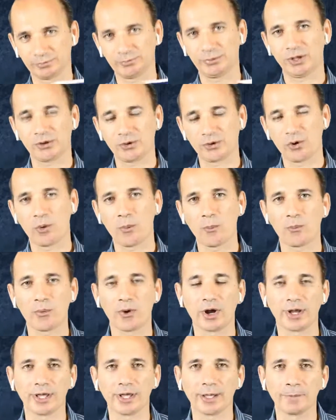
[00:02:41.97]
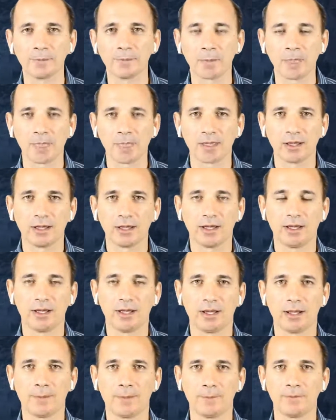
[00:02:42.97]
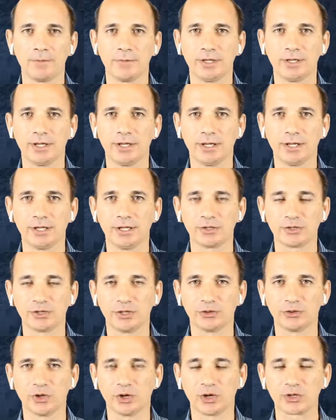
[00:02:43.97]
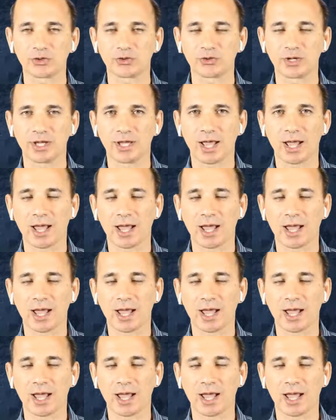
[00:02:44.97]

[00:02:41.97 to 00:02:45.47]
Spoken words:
big company in energy industry.